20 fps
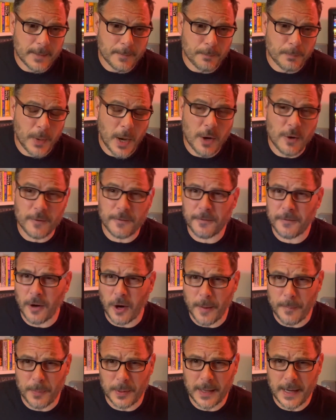Both
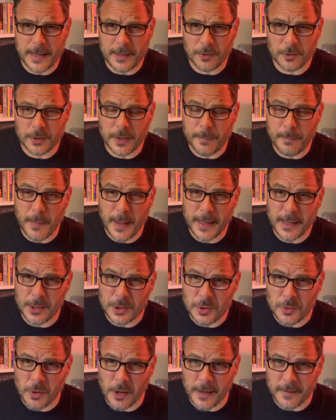I played on the Mega
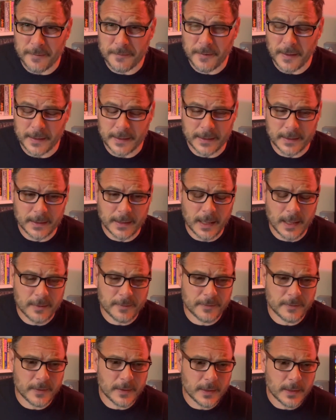Drive, funny
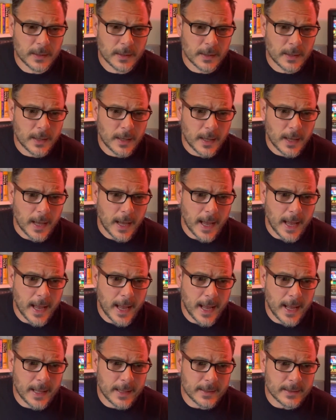enough.
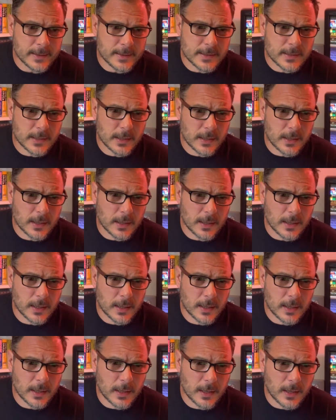And
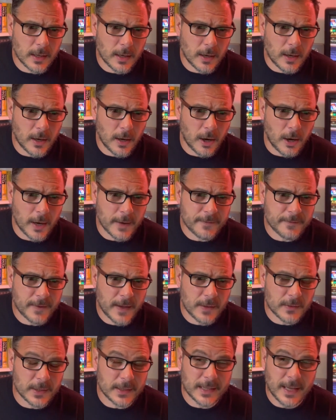I
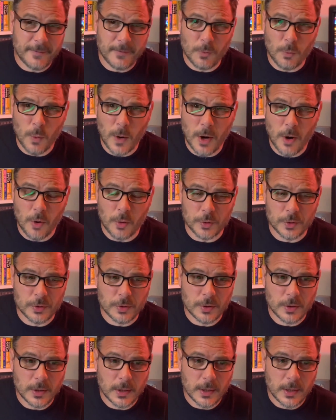found Another World
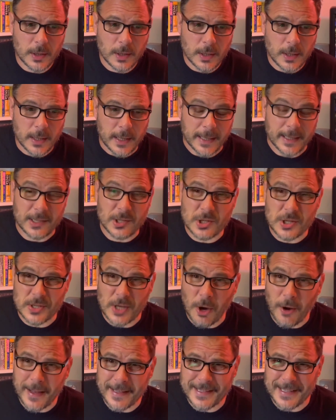
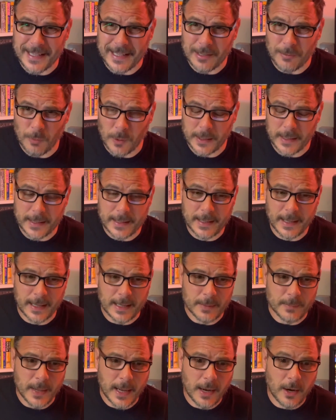exciting when it
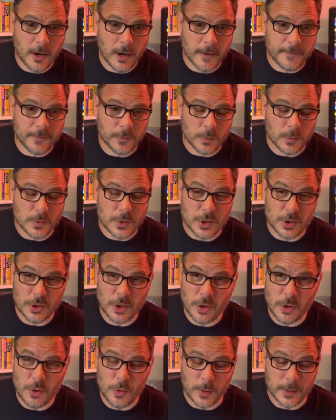came out. I thought it was
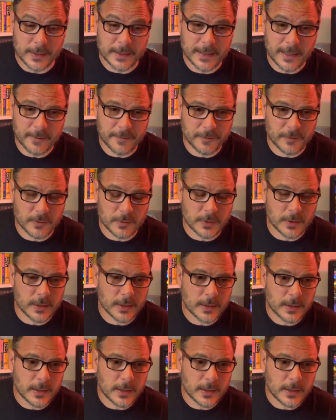new and different.